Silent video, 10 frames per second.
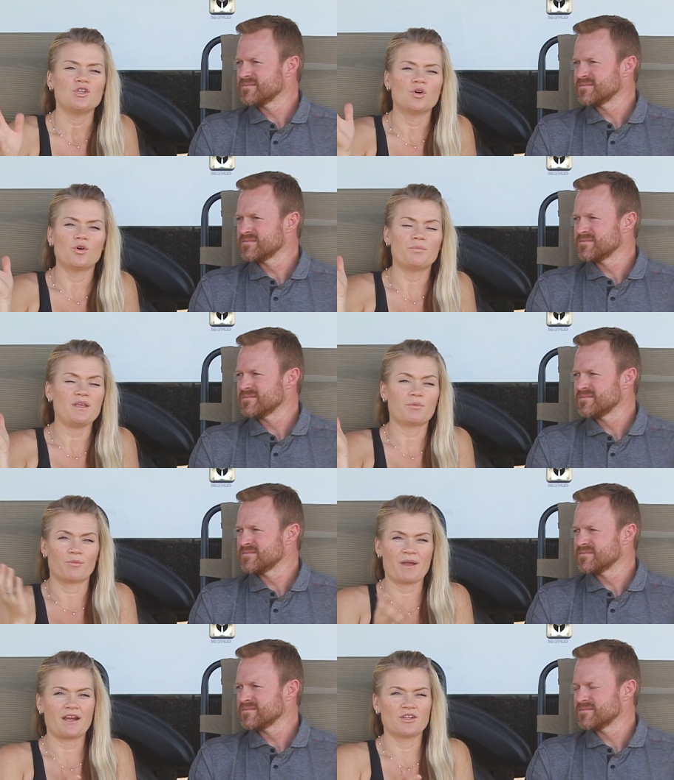Speaker 1: you'll be
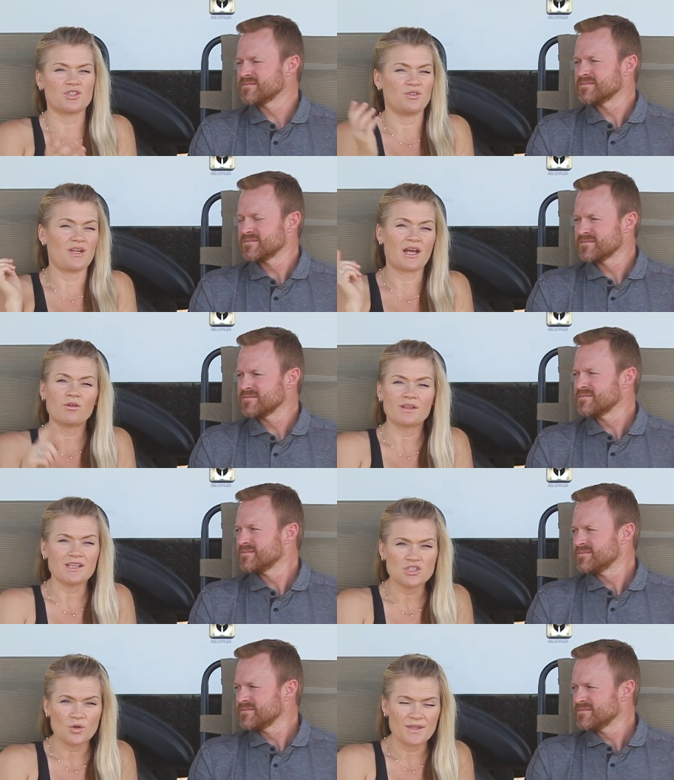prepared to not
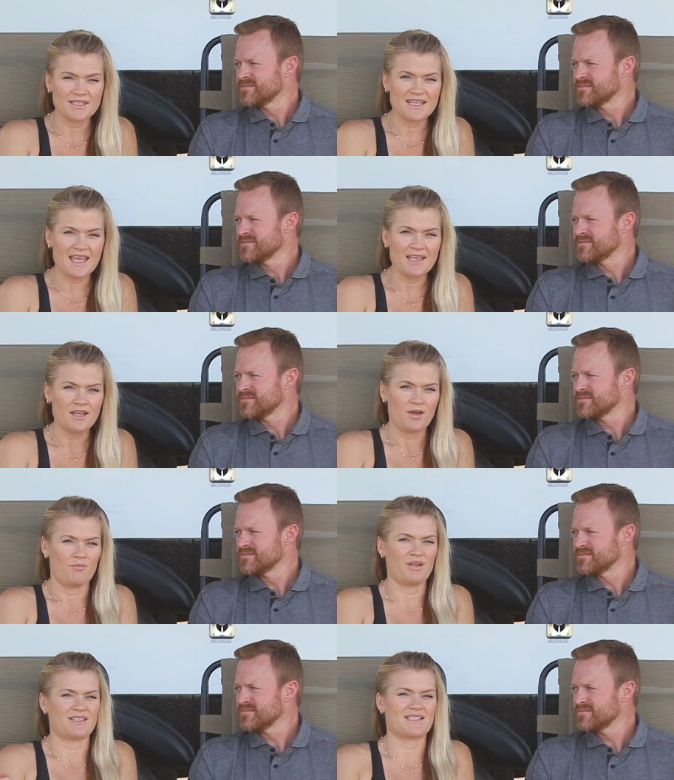only enjoy the day,
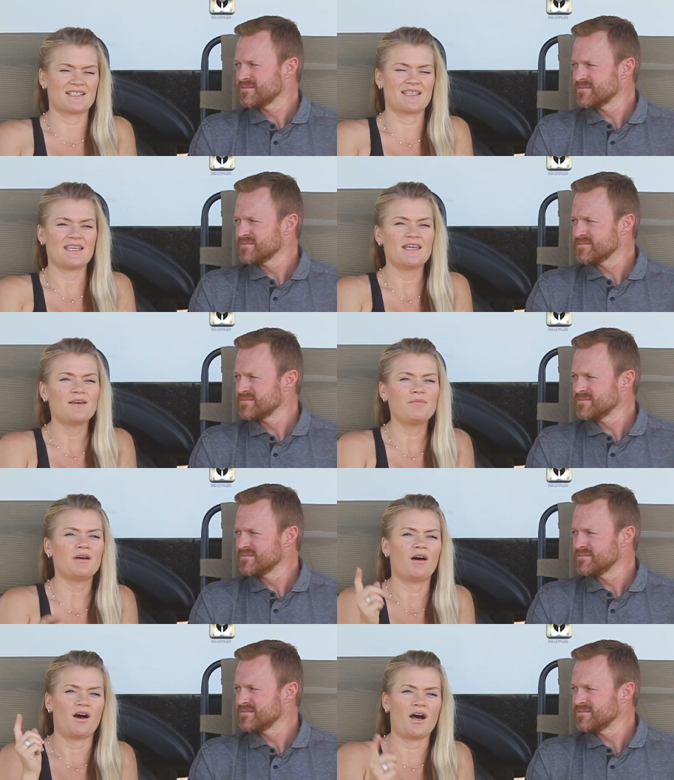but skim
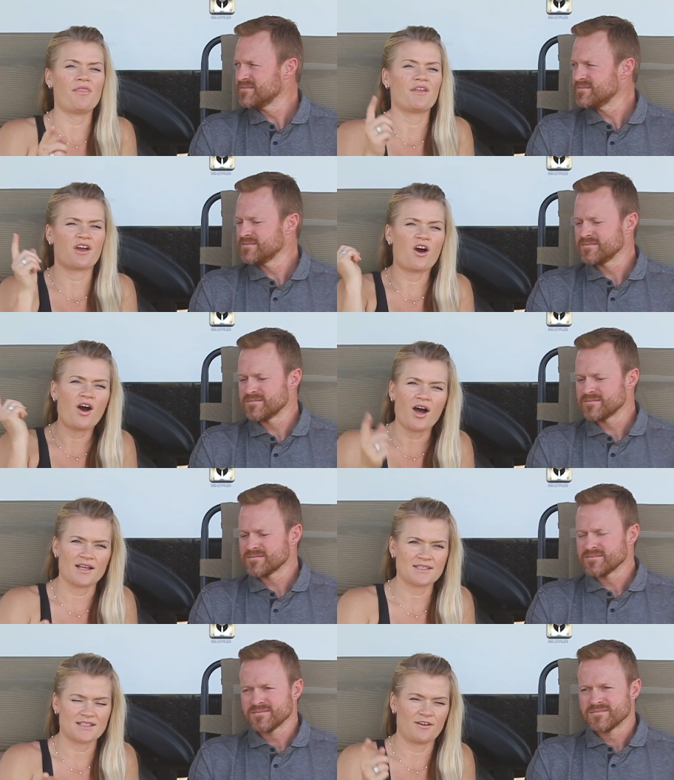on the
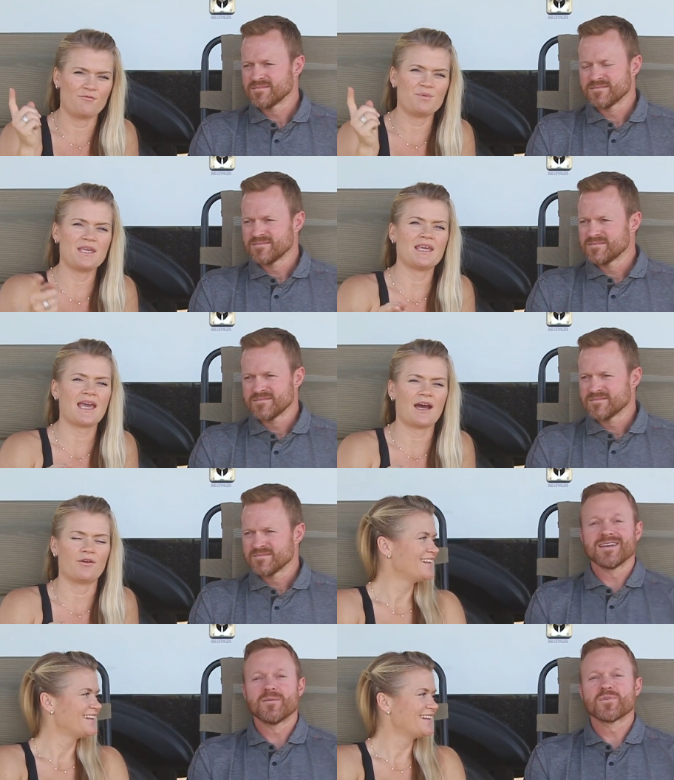cost of being
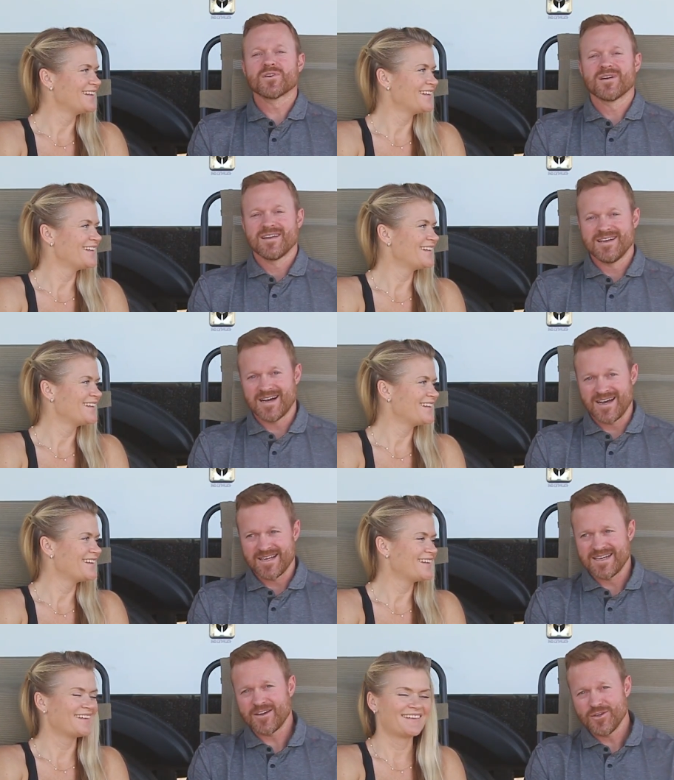out.
Speaker 2: Number
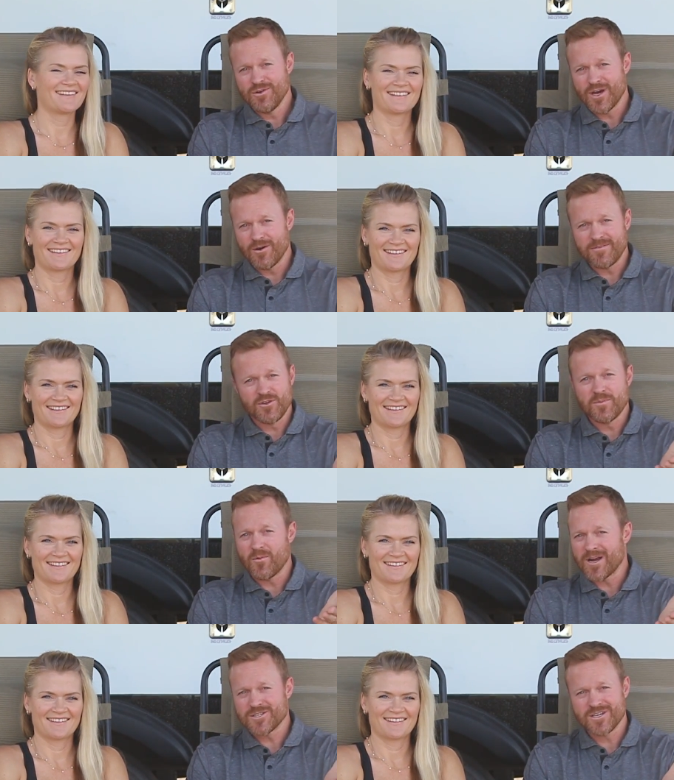9. Now you know, if you've
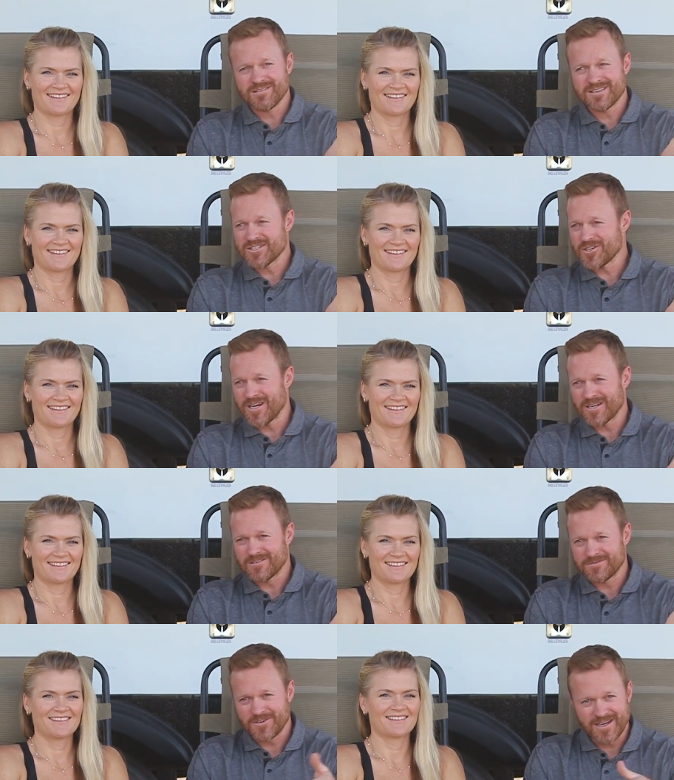been watching this
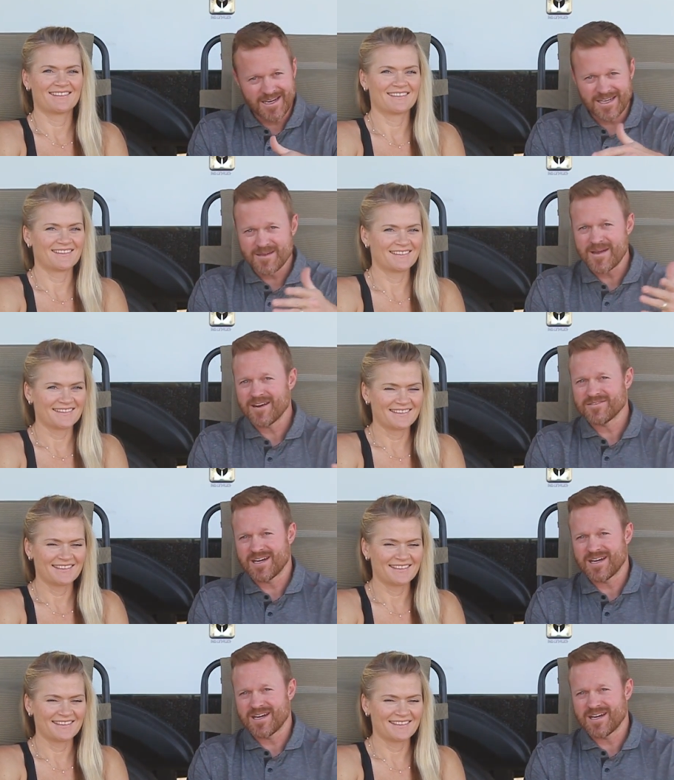channel for any amount of